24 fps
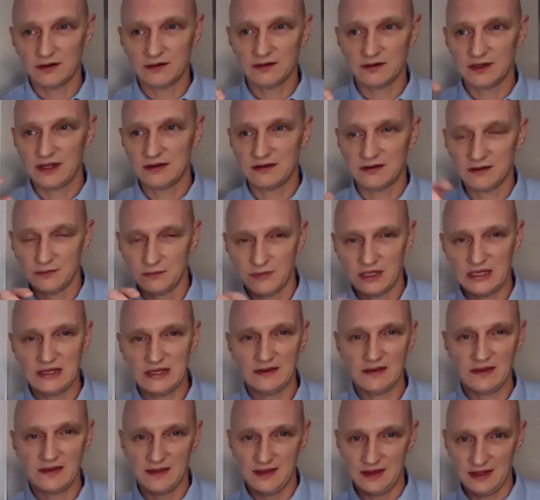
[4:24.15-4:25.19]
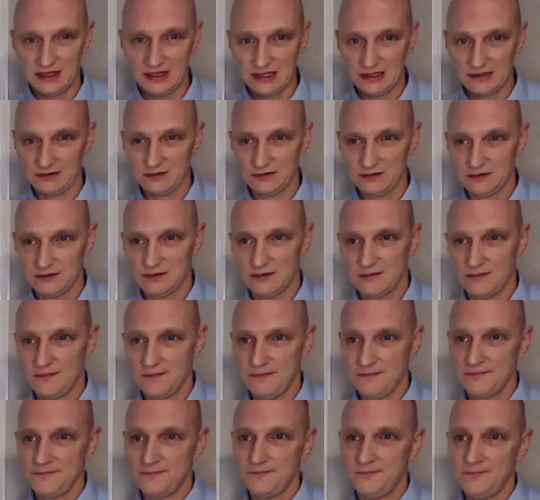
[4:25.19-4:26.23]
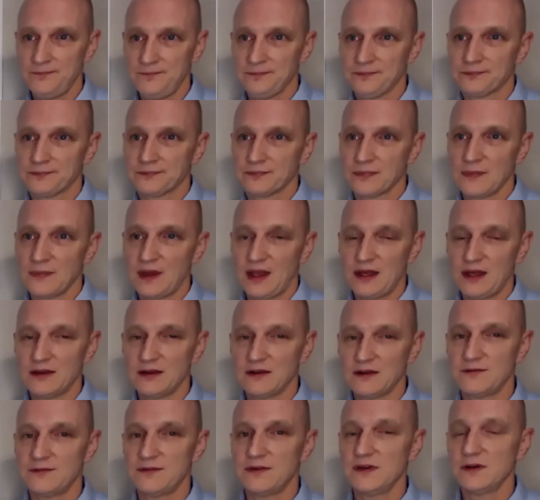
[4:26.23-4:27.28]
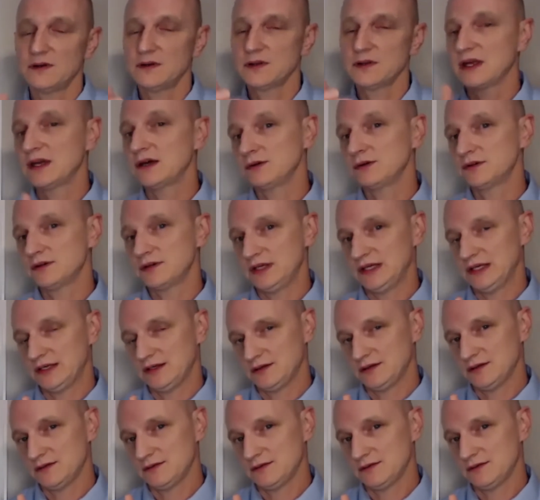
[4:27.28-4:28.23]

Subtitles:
said some mean things, and you feel guilty.